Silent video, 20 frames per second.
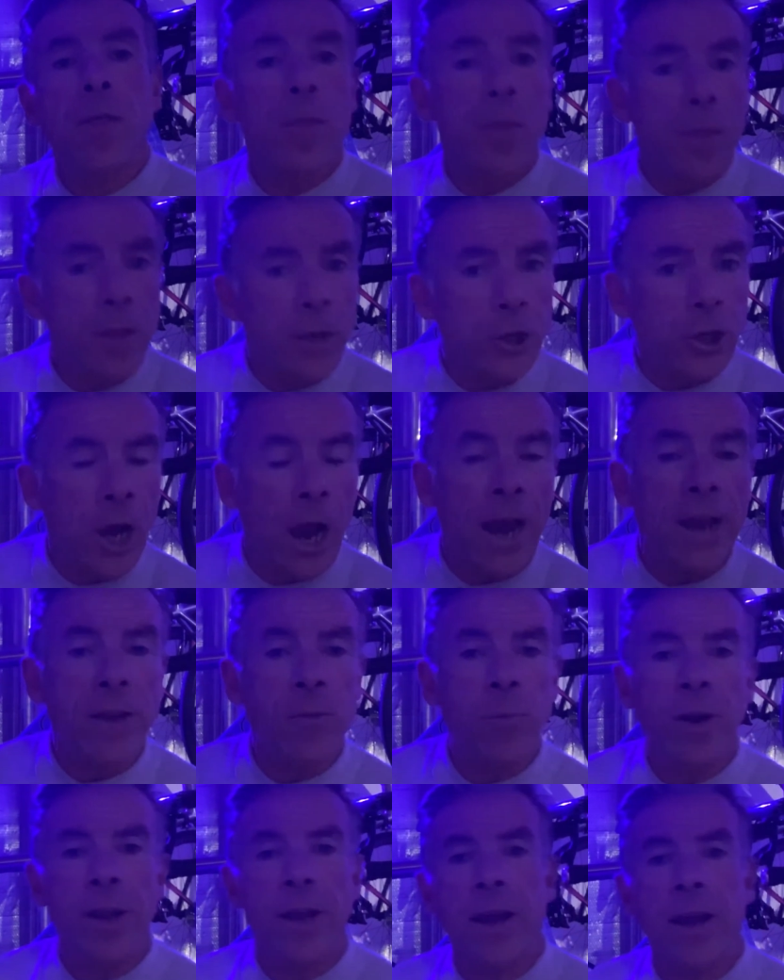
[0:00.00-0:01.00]
the chain
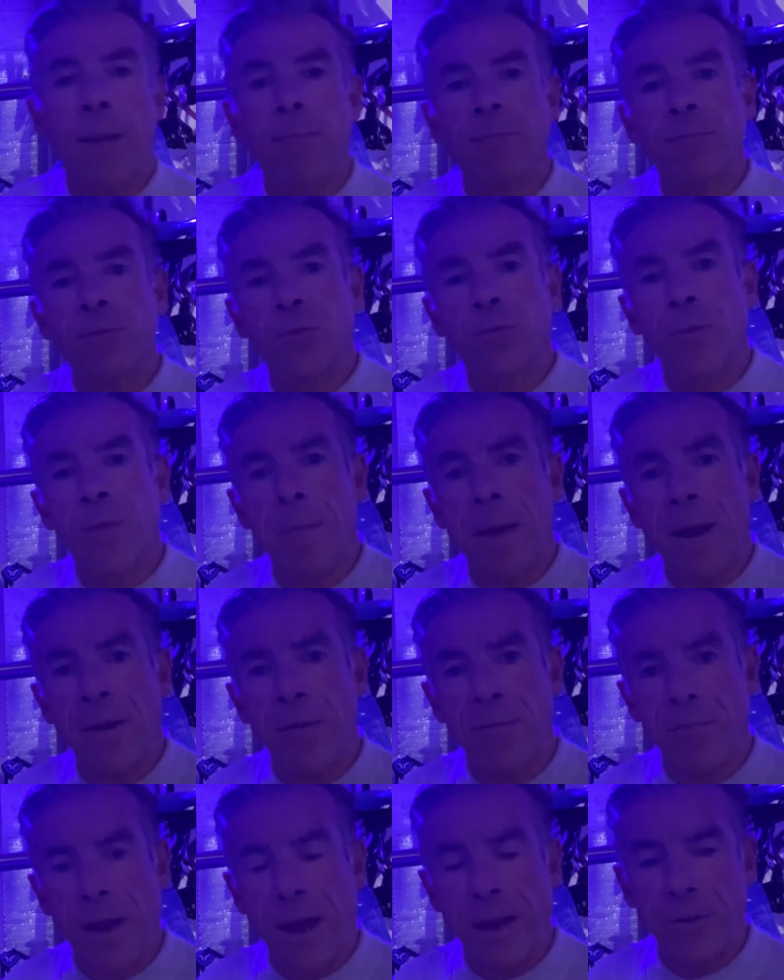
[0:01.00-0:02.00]
when it comes from the
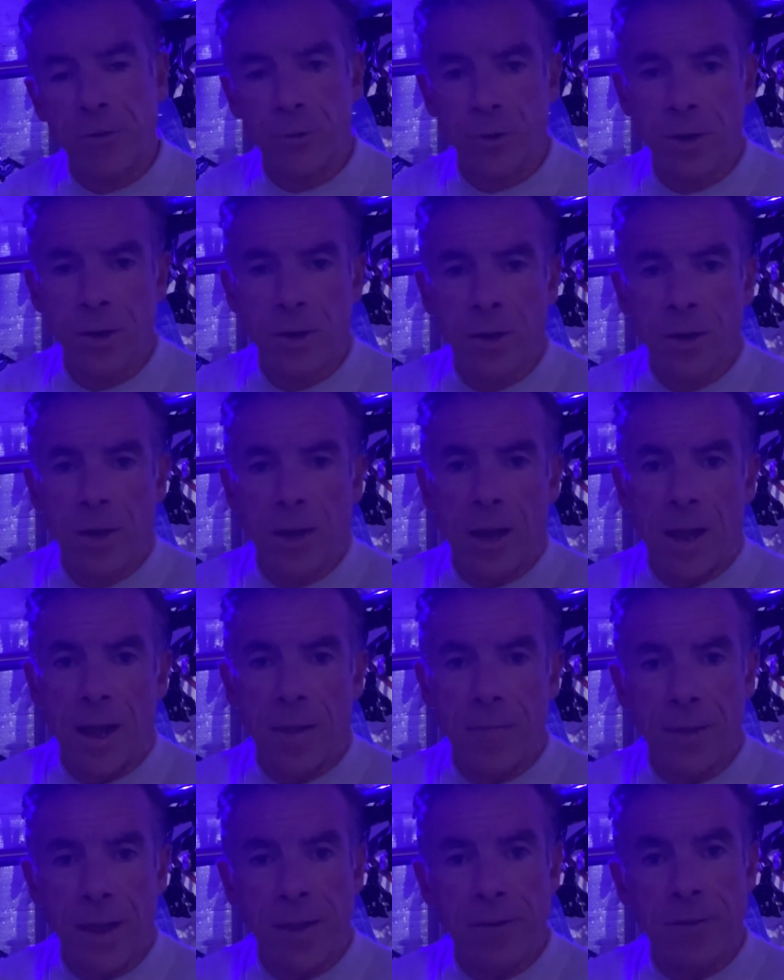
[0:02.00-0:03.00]
manufacturer,
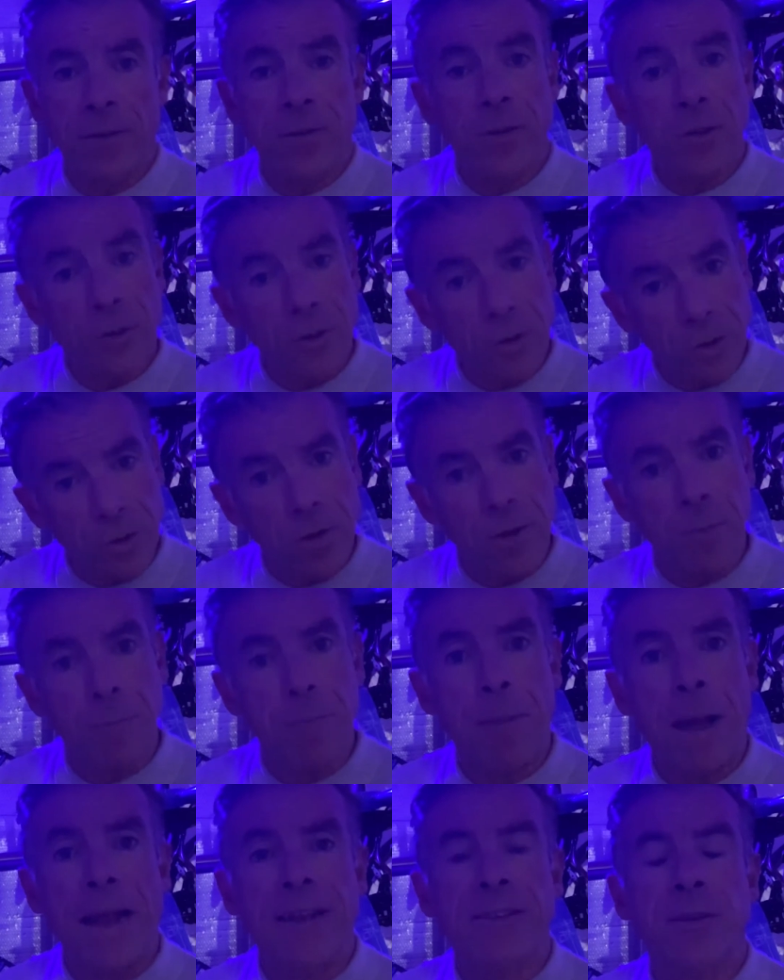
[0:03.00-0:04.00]
and then
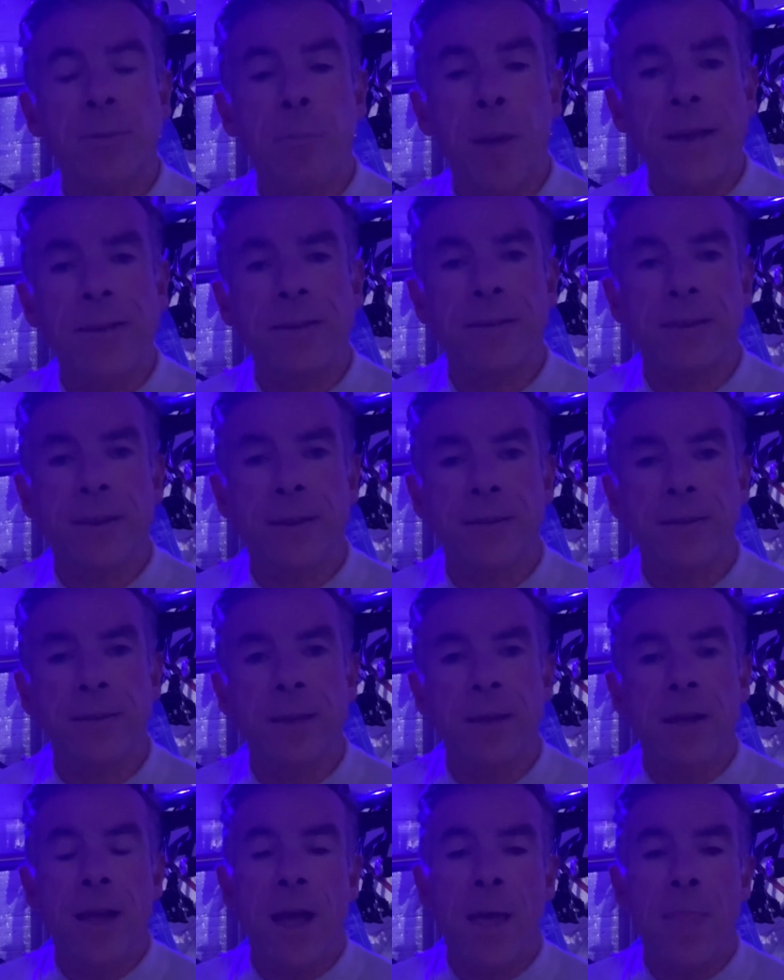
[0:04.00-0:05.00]
back to basics,
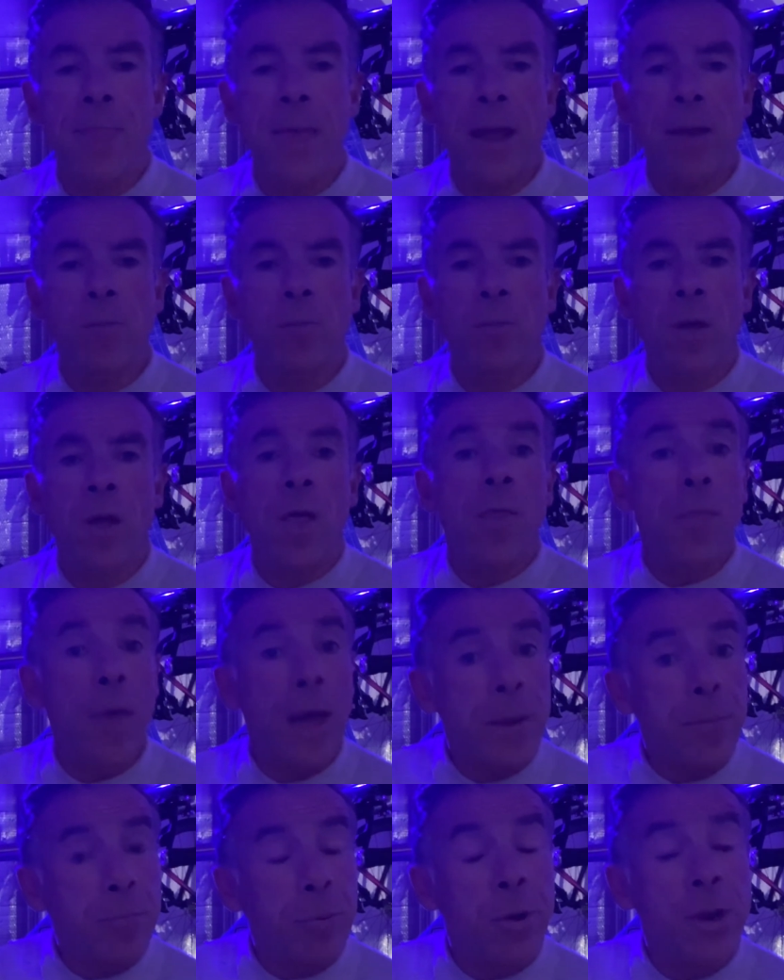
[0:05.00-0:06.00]
and then
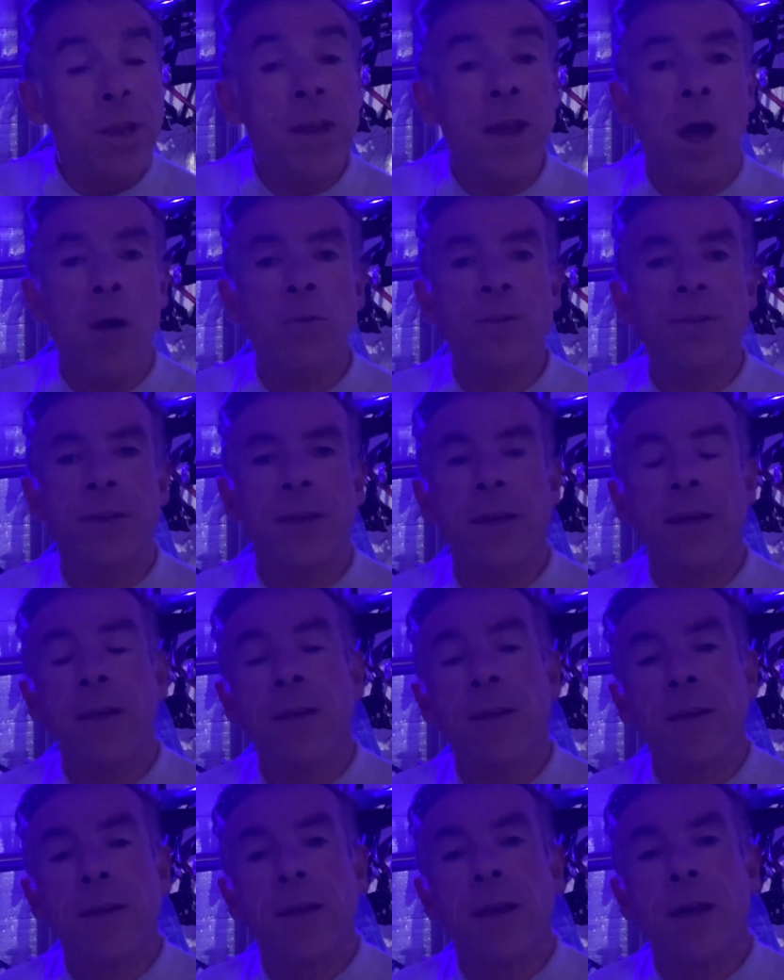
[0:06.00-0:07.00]
they pre-coat it
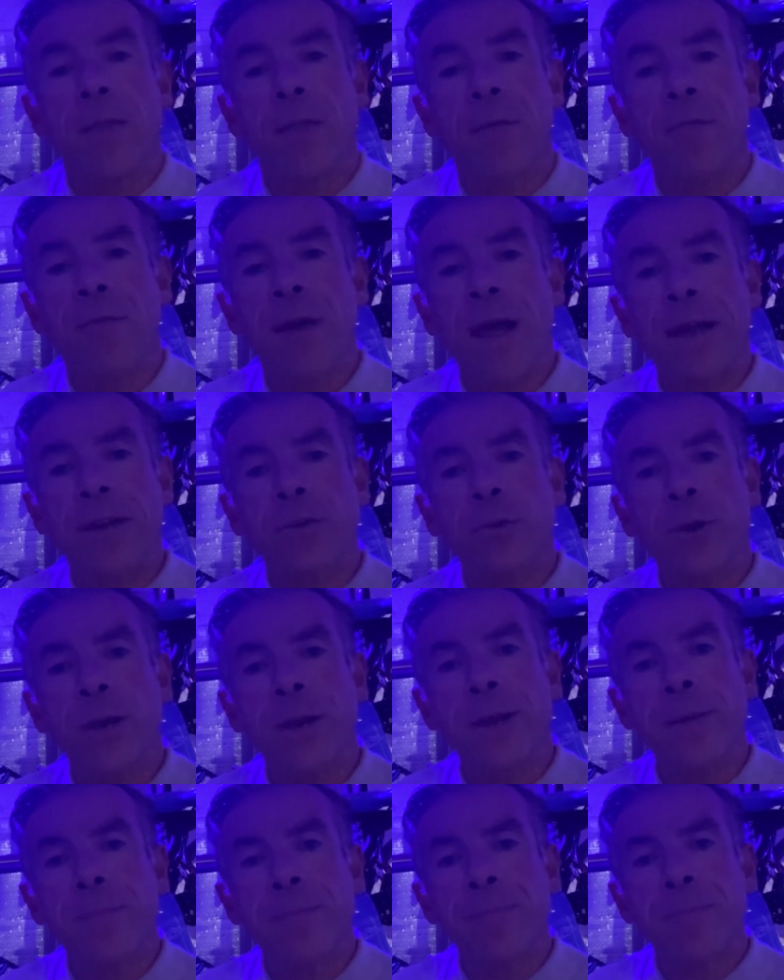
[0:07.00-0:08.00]
at the
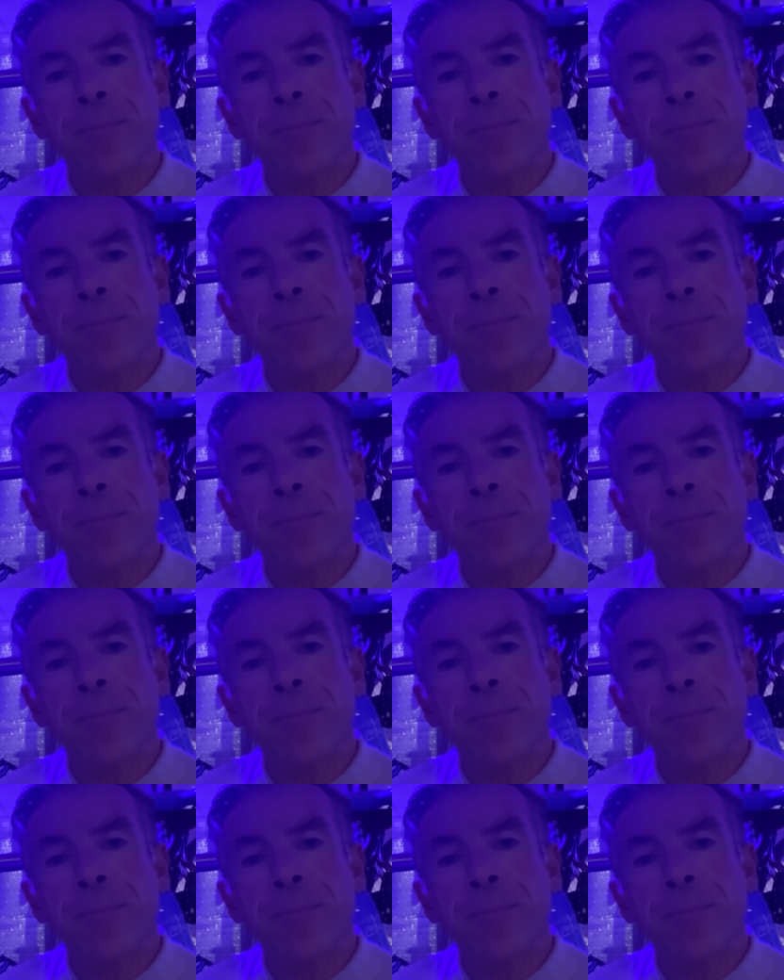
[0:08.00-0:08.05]
factory